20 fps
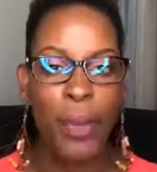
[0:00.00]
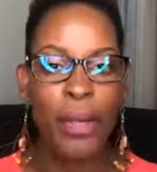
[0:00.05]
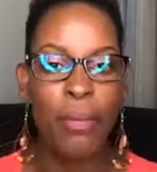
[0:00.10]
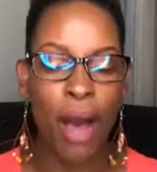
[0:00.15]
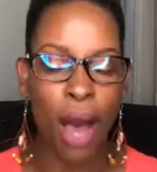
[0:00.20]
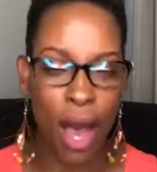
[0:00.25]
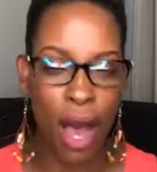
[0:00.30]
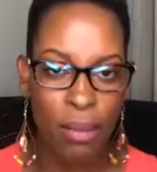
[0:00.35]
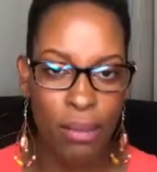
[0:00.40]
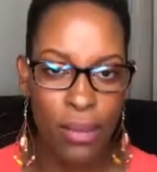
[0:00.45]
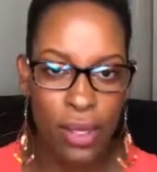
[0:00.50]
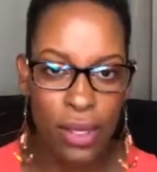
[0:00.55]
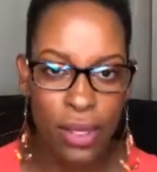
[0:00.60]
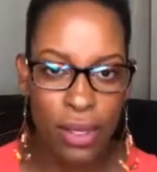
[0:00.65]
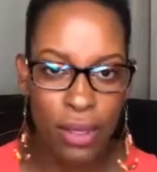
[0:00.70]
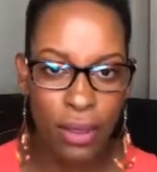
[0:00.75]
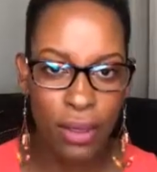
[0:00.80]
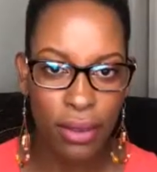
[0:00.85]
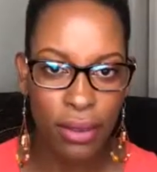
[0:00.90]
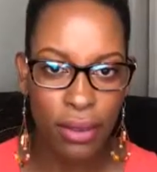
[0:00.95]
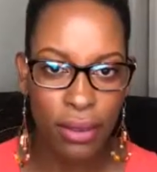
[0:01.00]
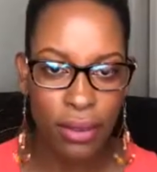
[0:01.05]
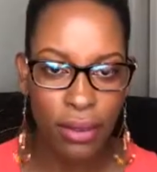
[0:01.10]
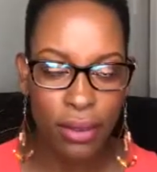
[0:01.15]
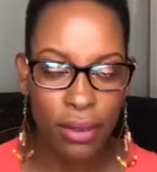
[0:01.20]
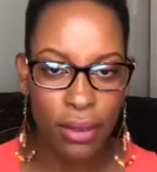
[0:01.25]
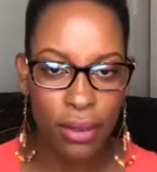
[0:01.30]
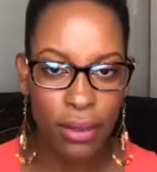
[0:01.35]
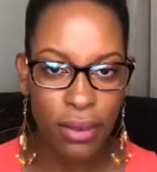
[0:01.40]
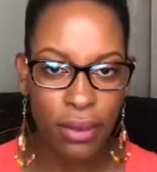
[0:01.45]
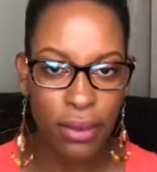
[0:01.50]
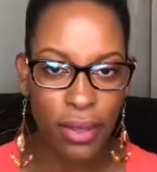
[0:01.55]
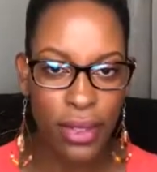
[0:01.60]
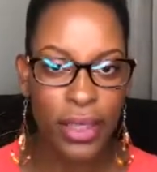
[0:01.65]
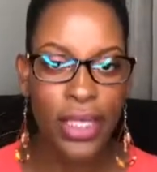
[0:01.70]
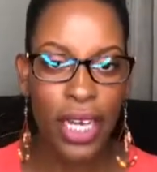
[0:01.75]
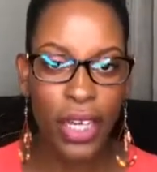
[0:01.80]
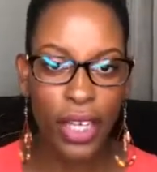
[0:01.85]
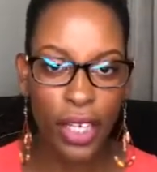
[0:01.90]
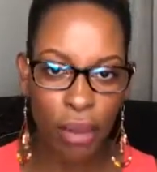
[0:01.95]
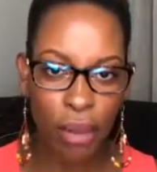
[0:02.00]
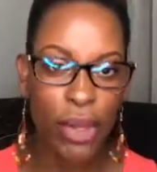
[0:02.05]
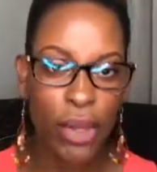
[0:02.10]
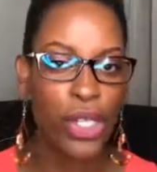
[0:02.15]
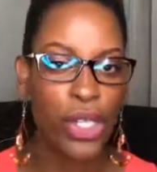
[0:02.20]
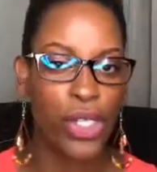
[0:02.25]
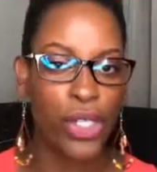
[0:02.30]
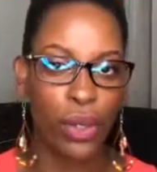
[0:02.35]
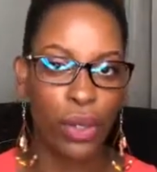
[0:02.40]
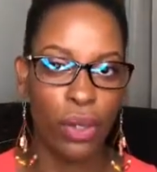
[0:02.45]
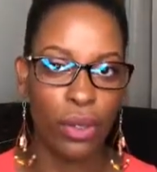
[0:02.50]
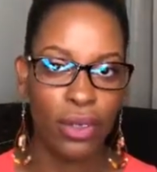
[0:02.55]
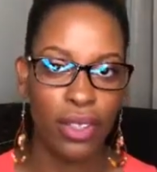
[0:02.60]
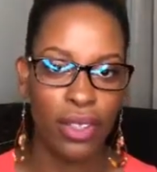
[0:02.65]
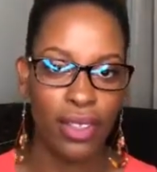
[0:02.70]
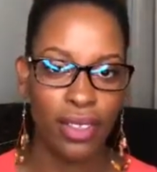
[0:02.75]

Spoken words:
moms. This is not a commercial,